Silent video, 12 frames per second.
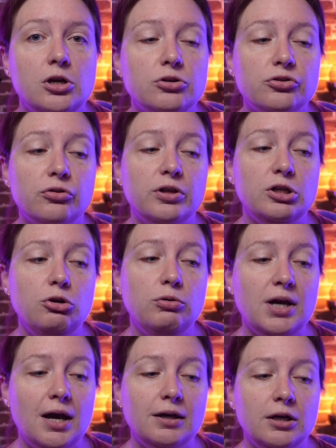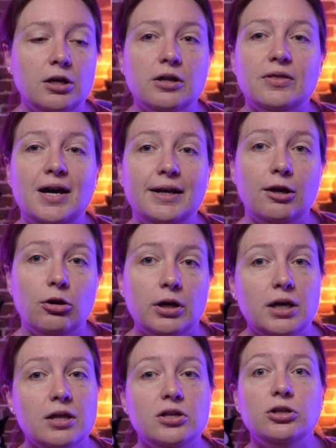so that you get that
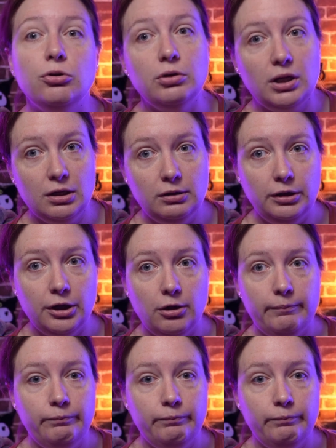area that you need clear.